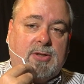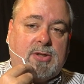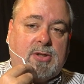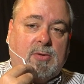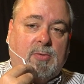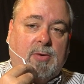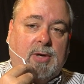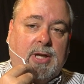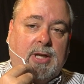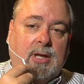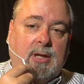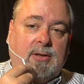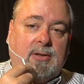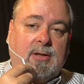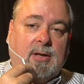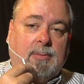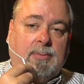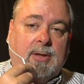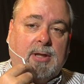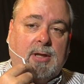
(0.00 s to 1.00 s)
So why not
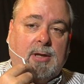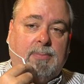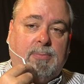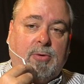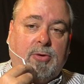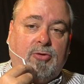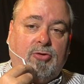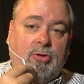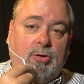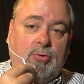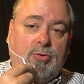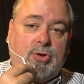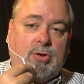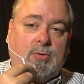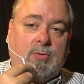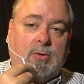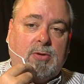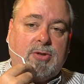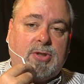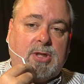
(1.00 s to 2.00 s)
double up with two
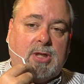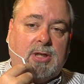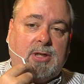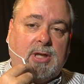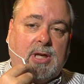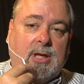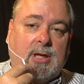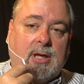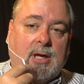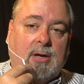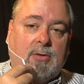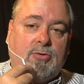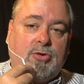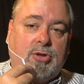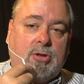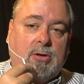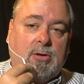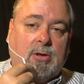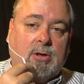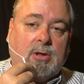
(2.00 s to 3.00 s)
shooters to take out
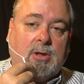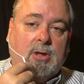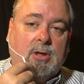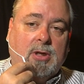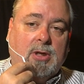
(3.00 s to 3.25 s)
Suge?